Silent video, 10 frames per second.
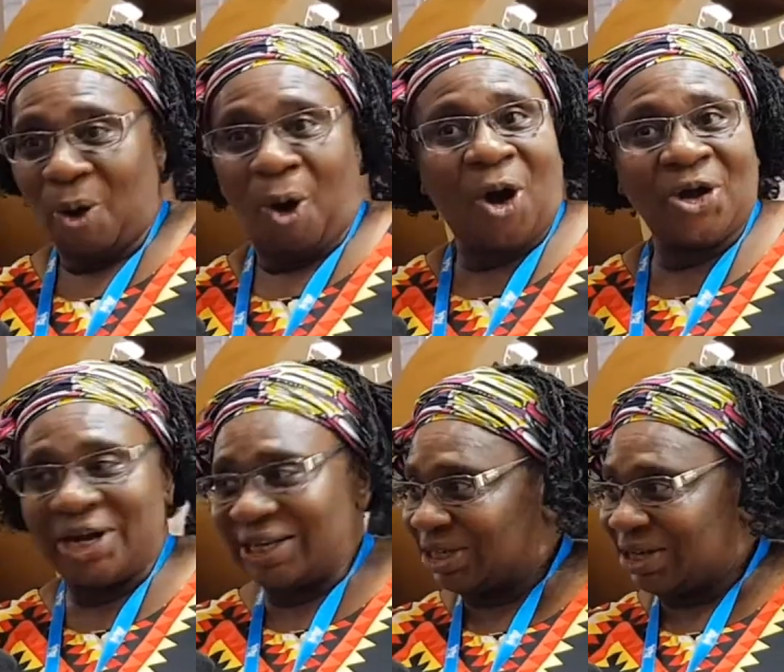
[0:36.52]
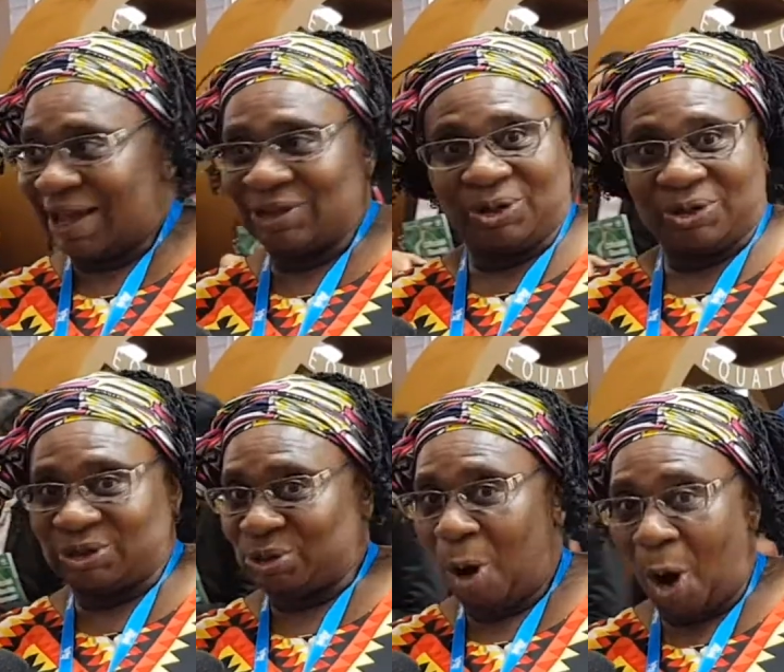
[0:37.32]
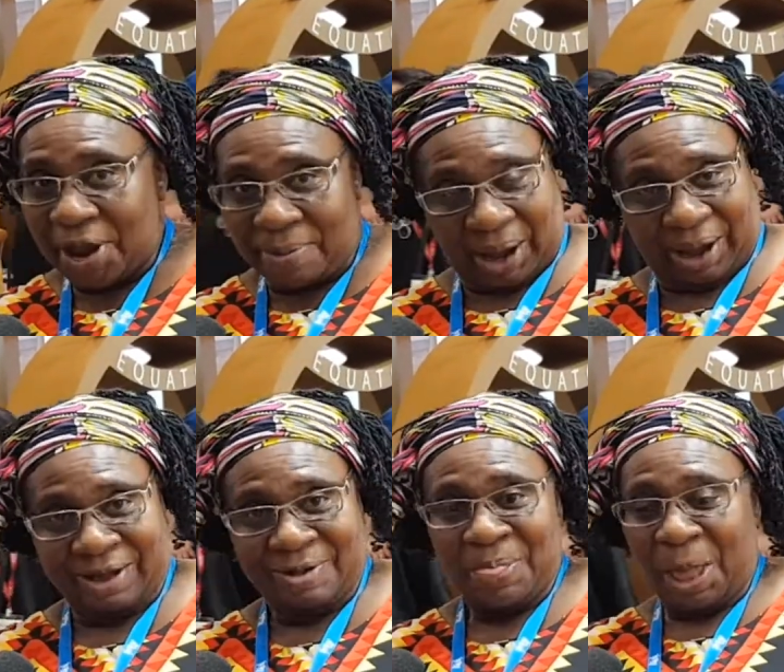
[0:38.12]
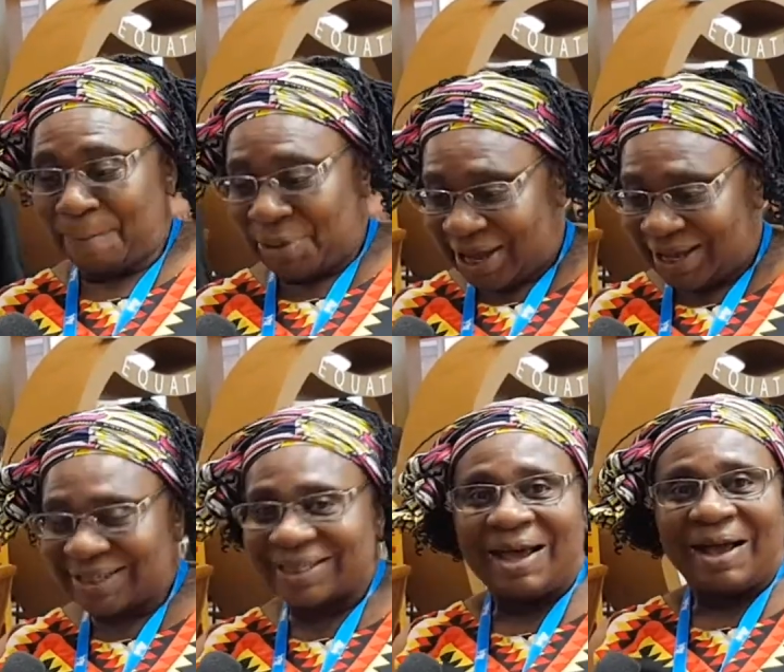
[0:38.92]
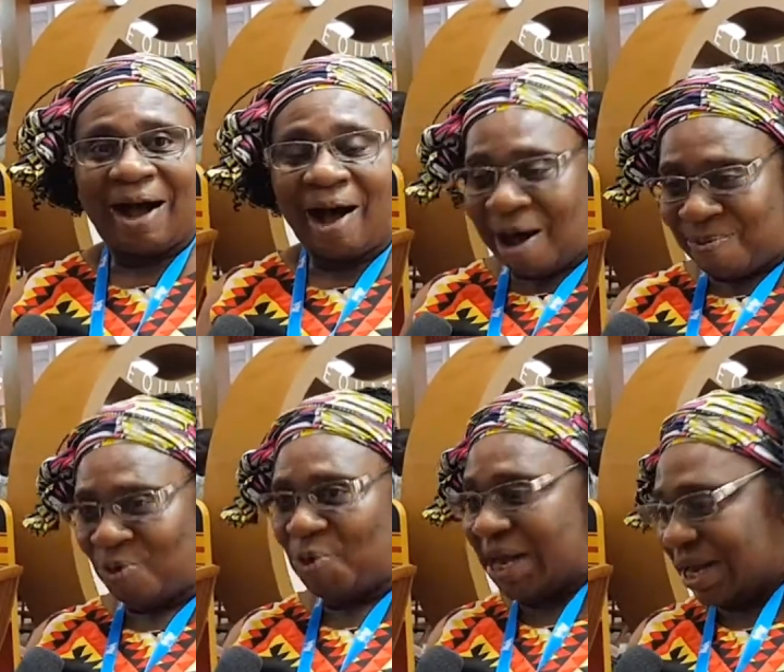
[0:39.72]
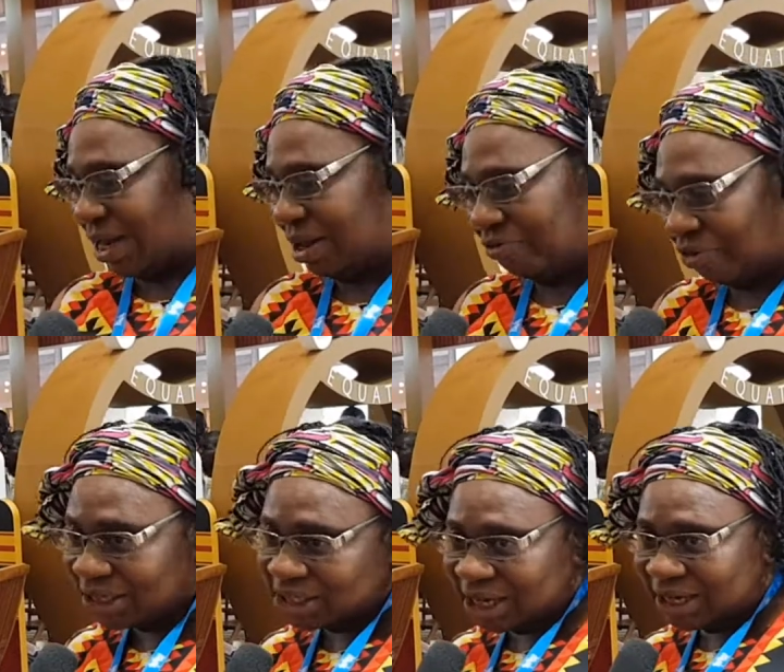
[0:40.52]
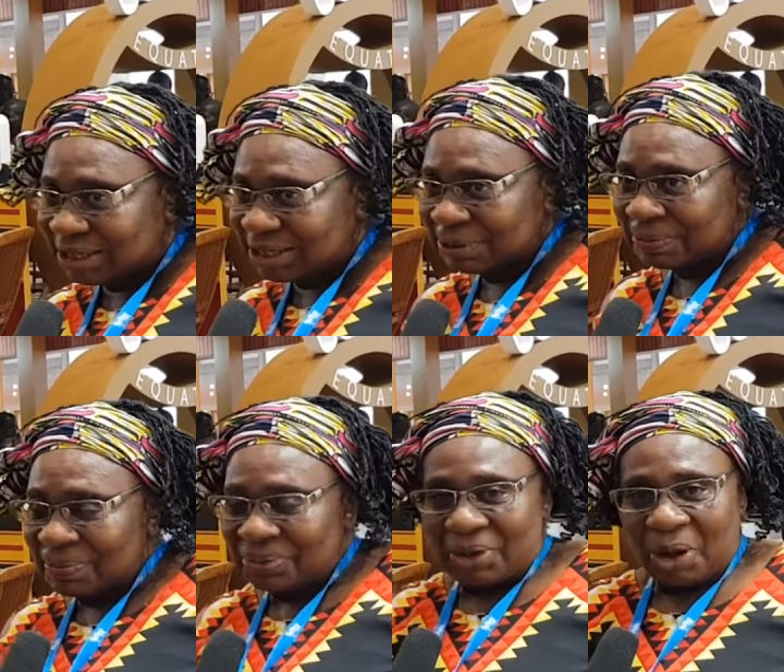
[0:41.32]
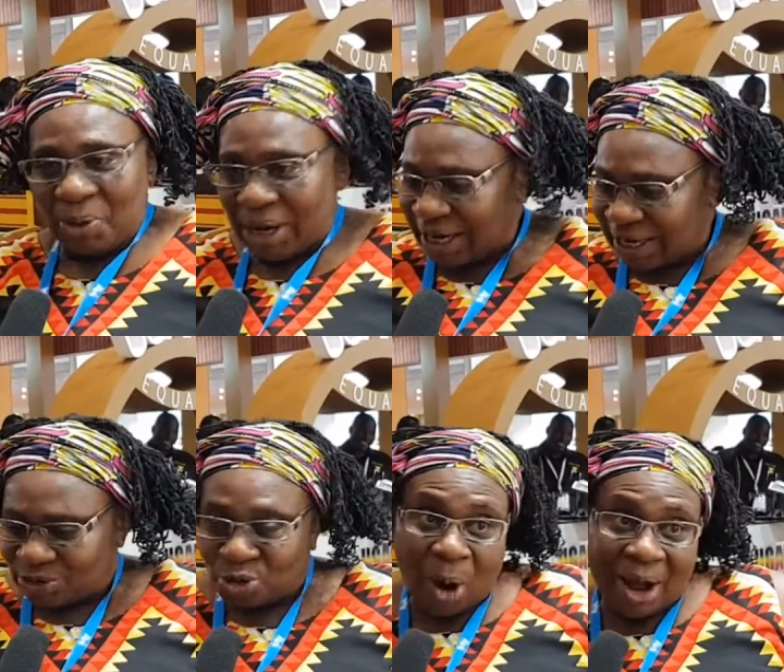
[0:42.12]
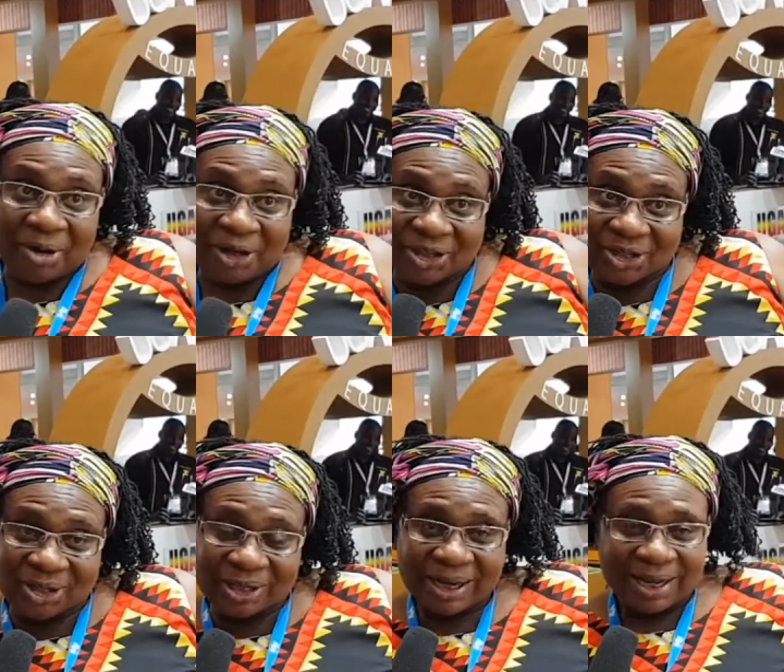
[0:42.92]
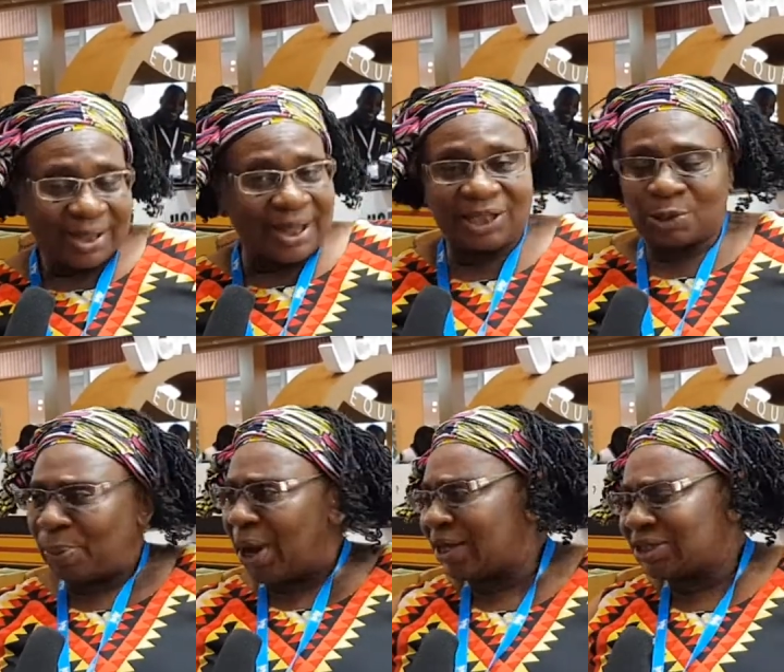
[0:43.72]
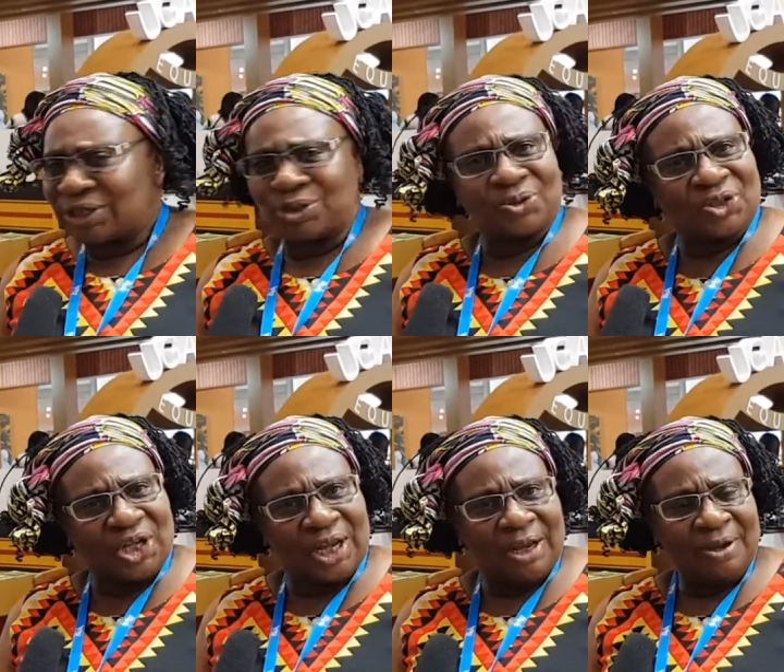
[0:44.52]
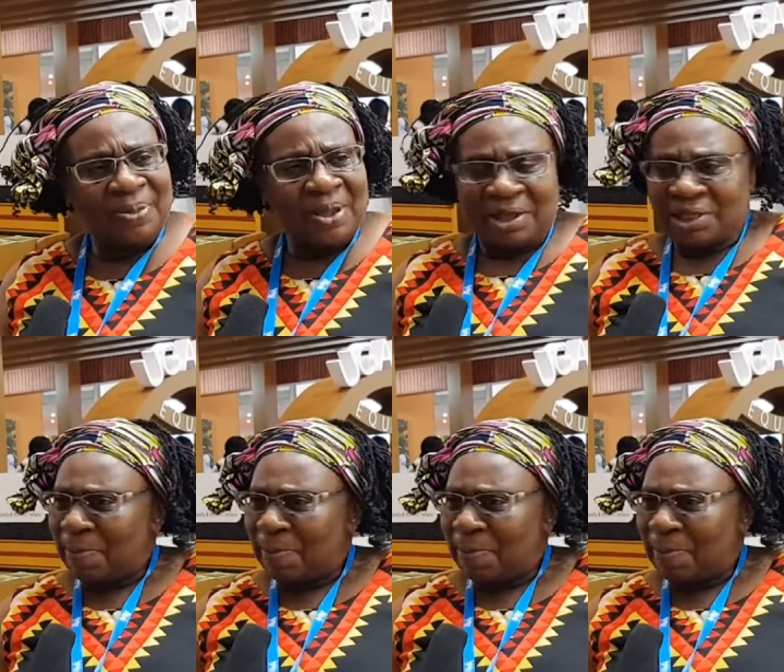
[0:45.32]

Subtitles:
all destinations to Hoima, please come. We need investors. We need tourists. There is plenty to see. The